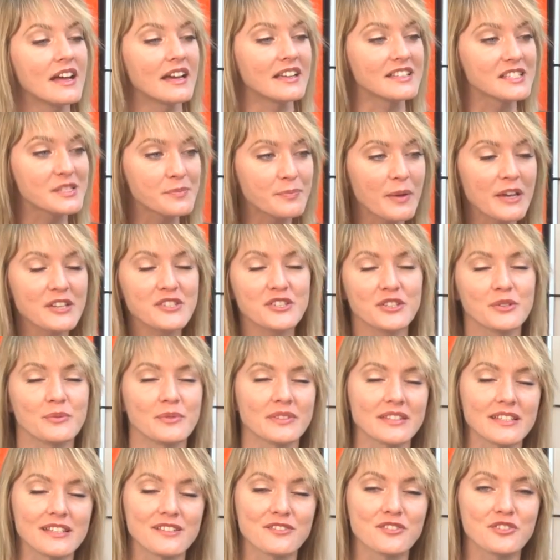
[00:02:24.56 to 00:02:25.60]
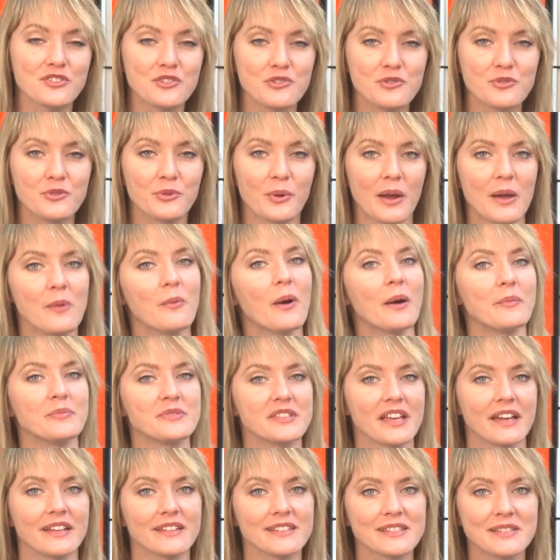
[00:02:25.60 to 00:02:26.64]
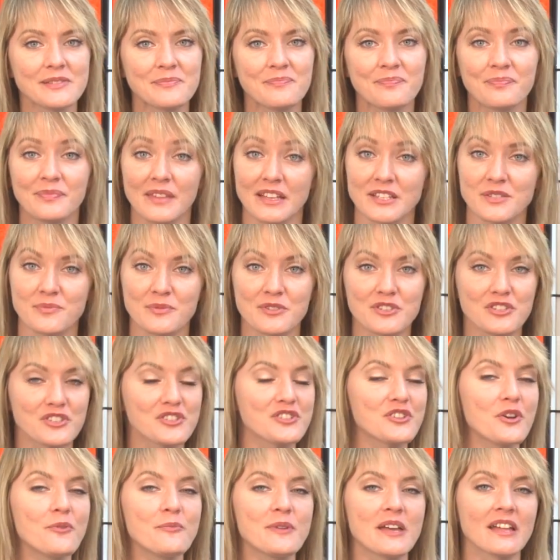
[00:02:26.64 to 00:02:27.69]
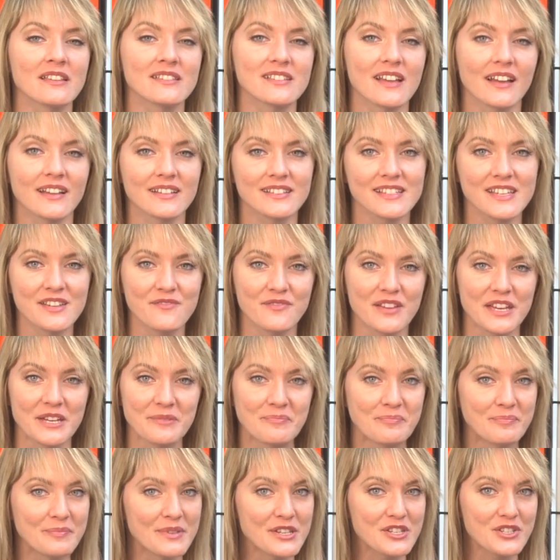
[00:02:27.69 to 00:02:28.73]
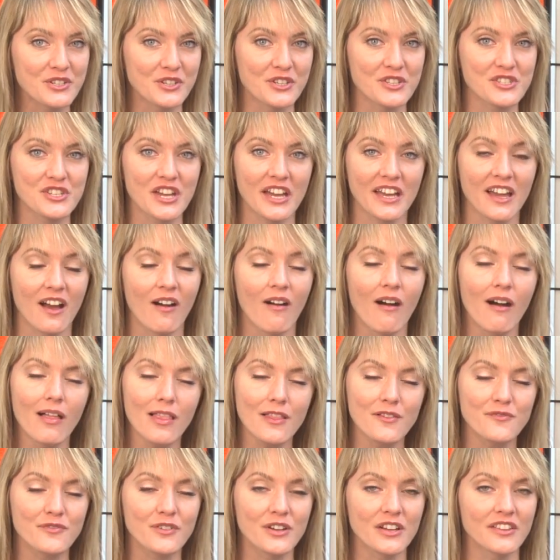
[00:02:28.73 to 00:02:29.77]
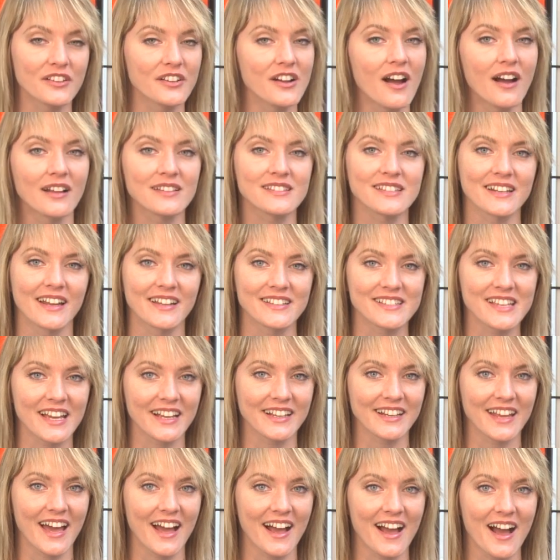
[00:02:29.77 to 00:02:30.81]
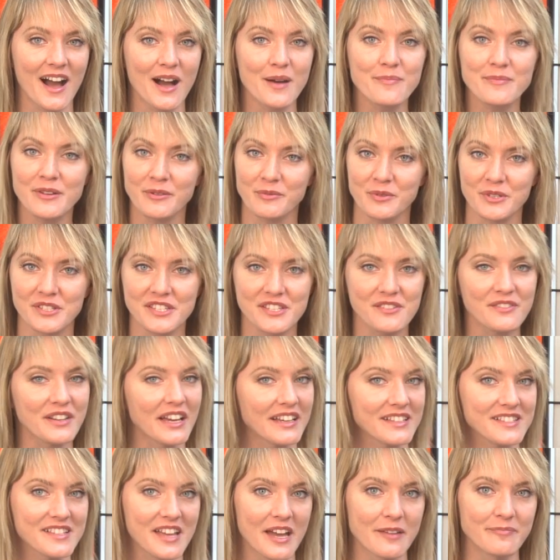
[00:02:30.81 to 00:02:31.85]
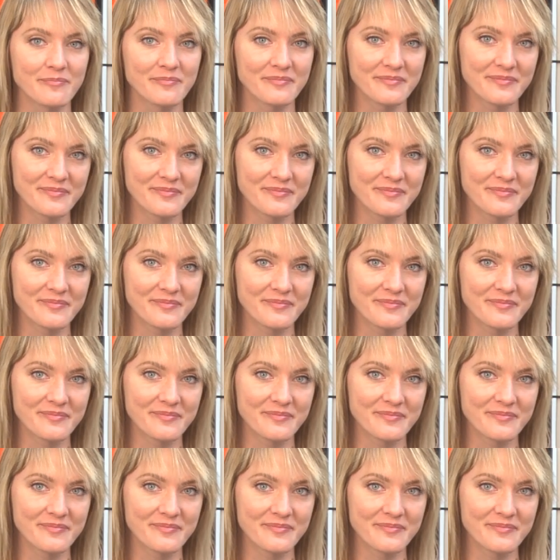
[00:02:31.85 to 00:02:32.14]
especially with these two great websites. That's been Just Show Me on Tecca TV. Be sure to check out all of our other content on Tecca.com, and we'll see you next time.